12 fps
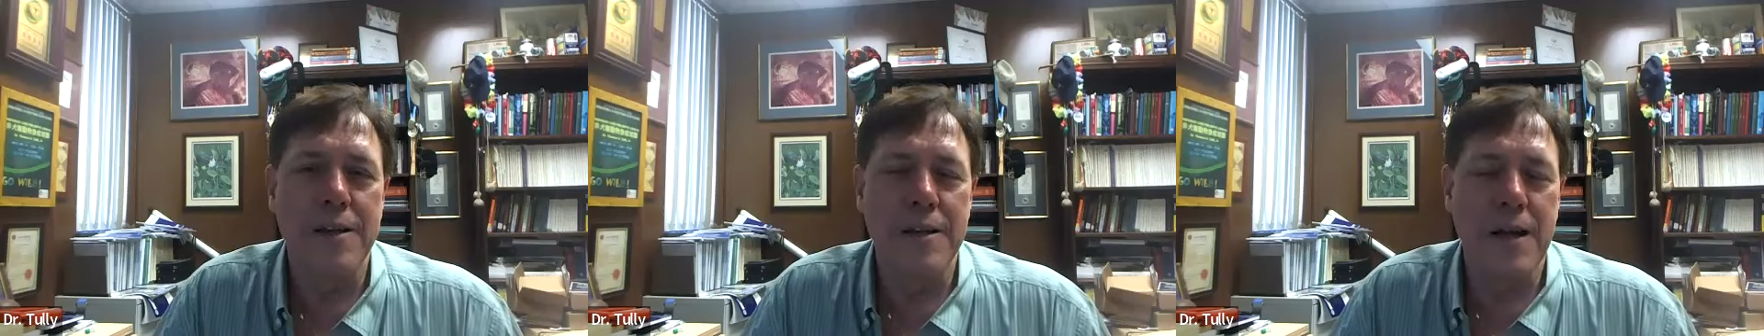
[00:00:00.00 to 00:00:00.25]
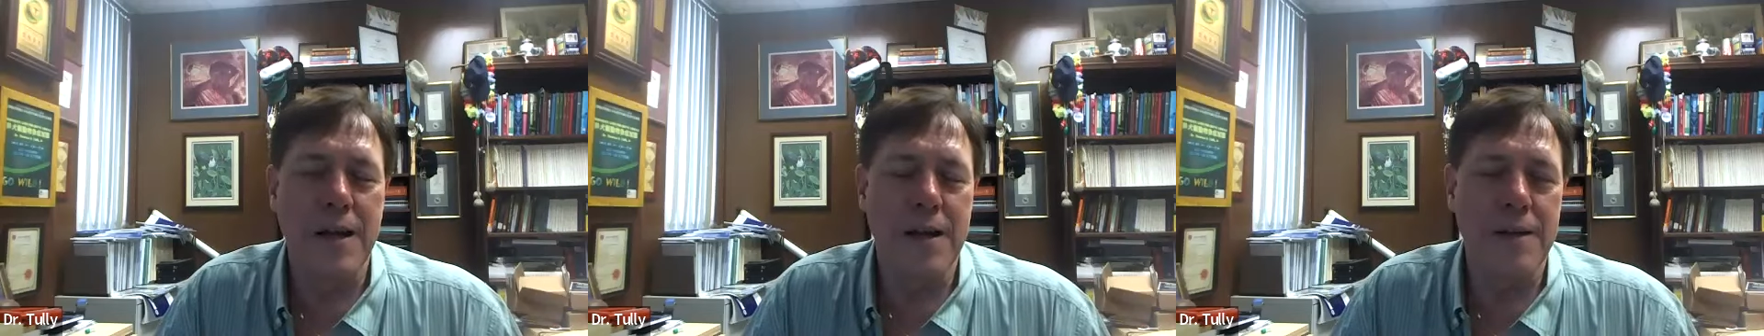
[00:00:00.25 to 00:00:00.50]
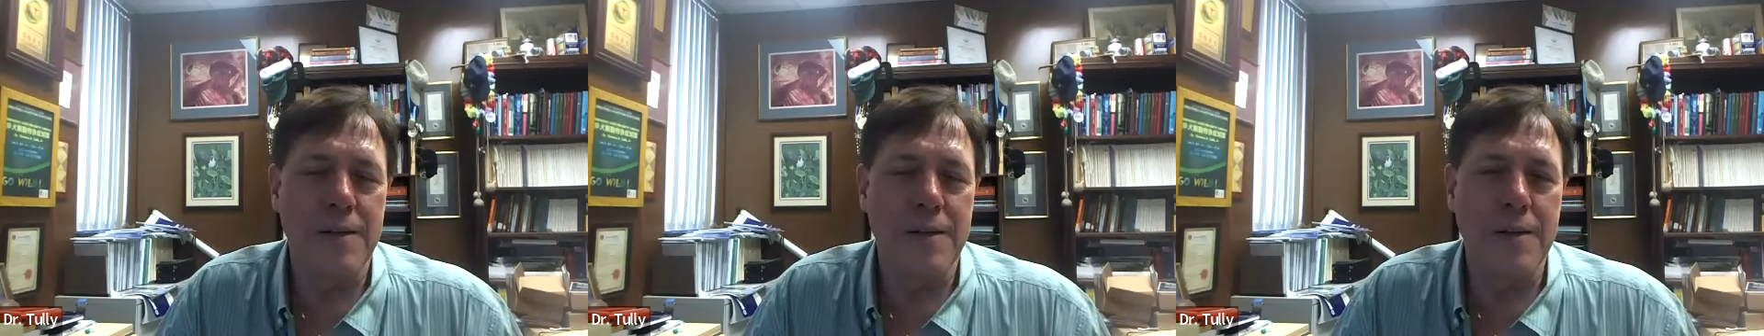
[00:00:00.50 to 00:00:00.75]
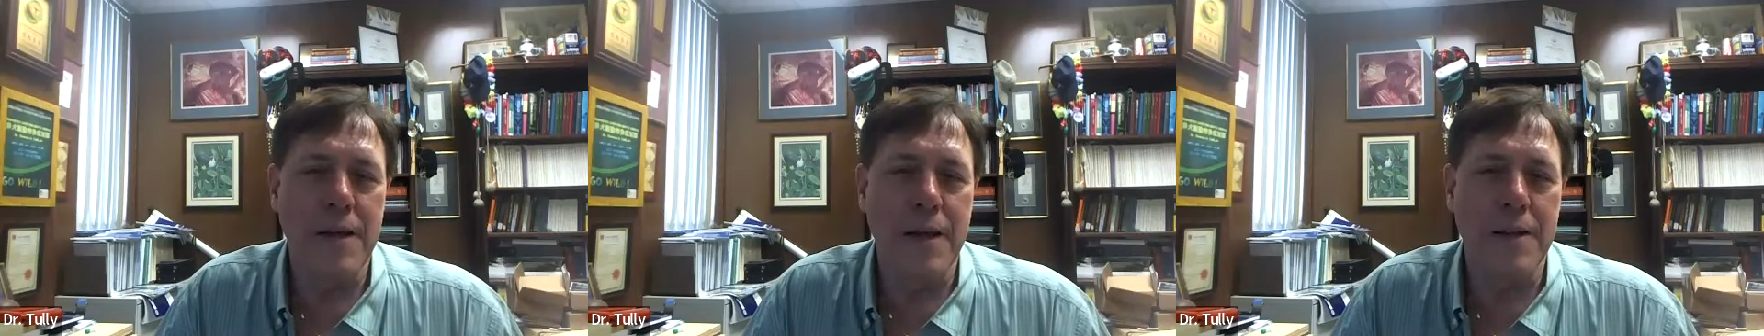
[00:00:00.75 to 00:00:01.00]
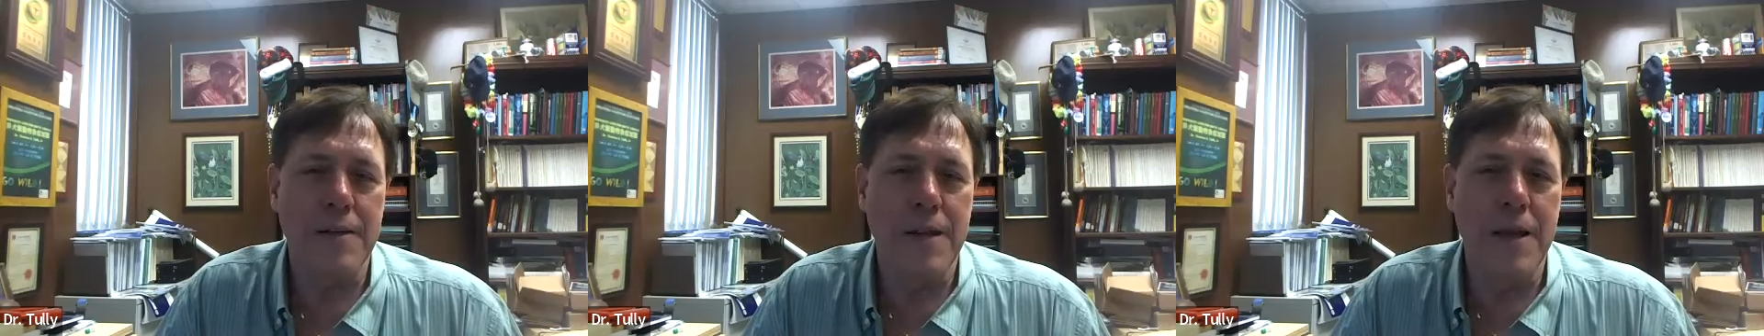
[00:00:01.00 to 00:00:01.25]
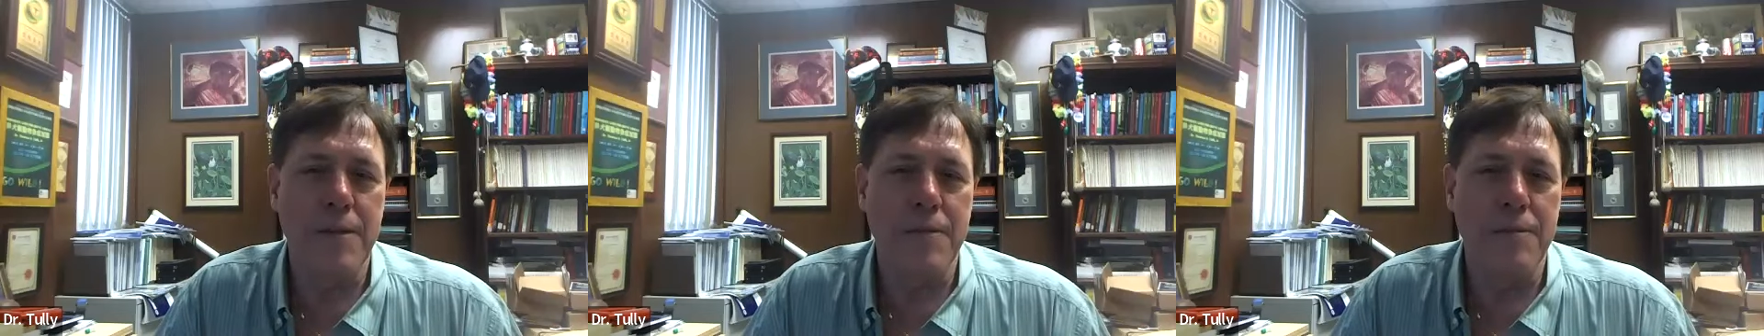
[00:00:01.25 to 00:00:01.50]
do
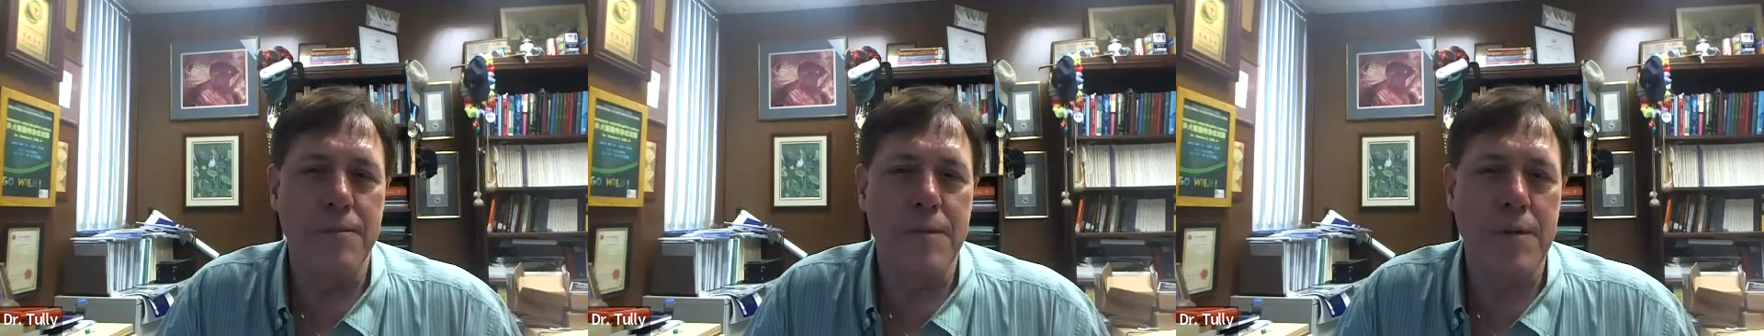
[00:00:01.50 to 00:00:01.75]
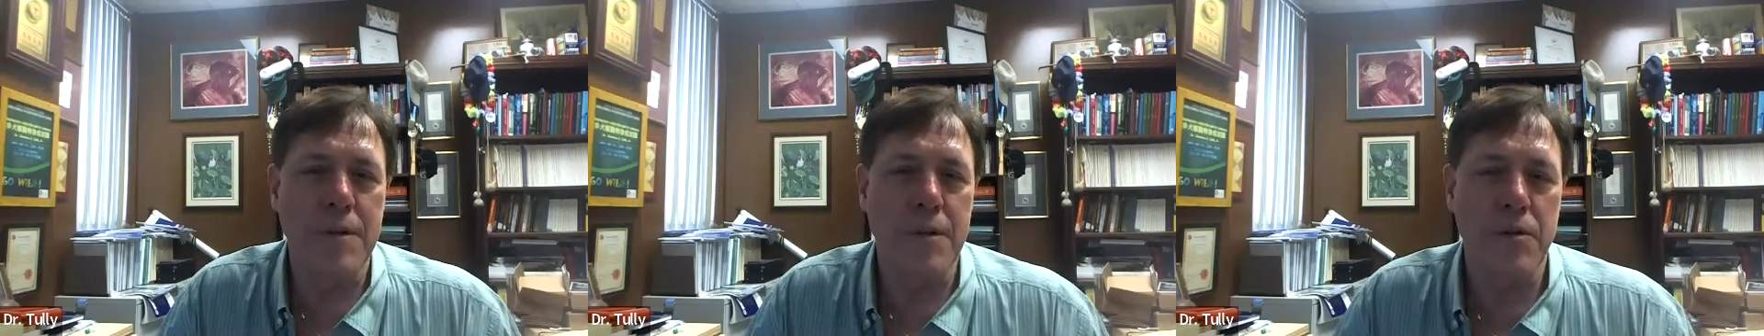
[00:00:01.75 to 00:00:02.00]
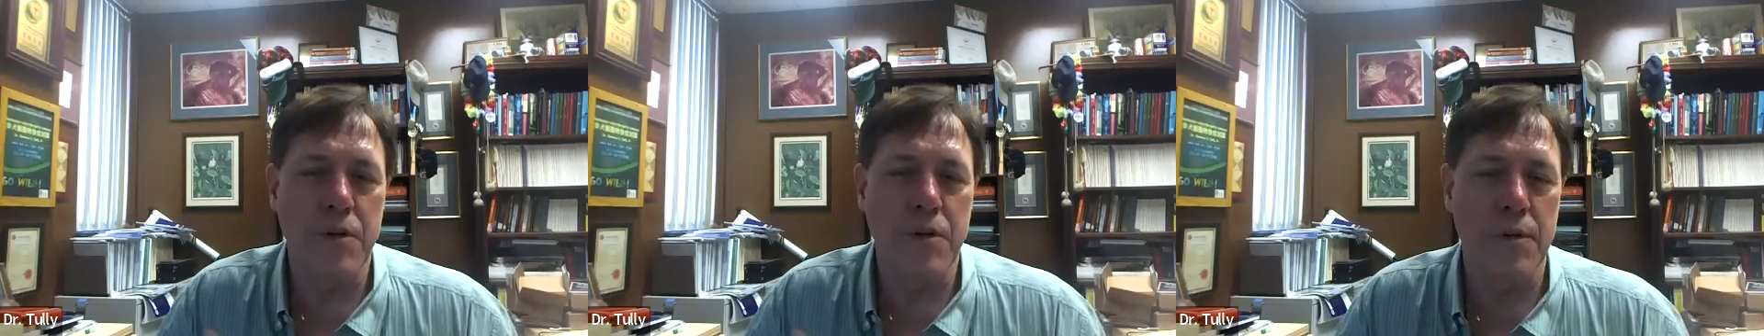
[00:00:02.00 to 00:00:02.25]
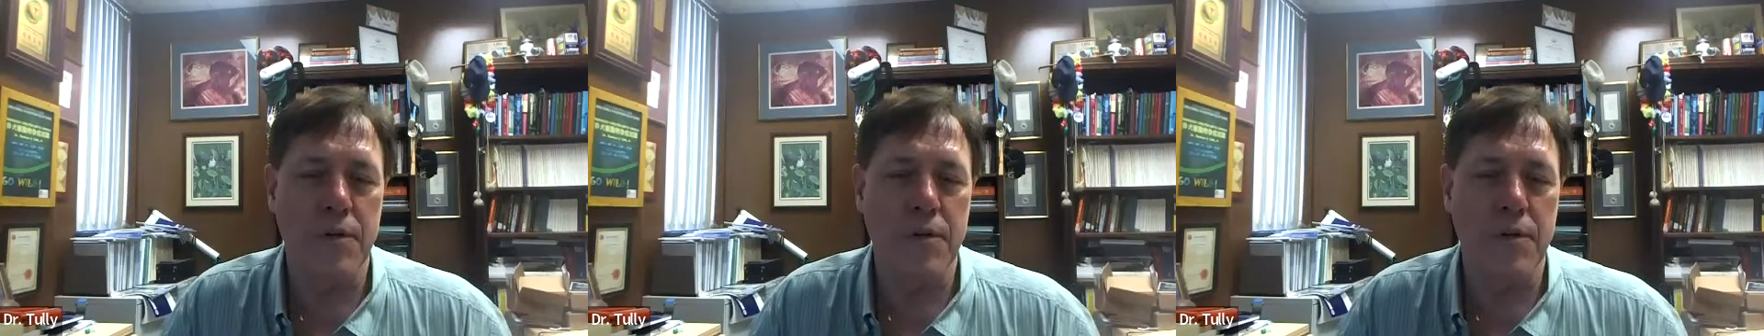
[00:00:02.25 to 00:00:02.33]
the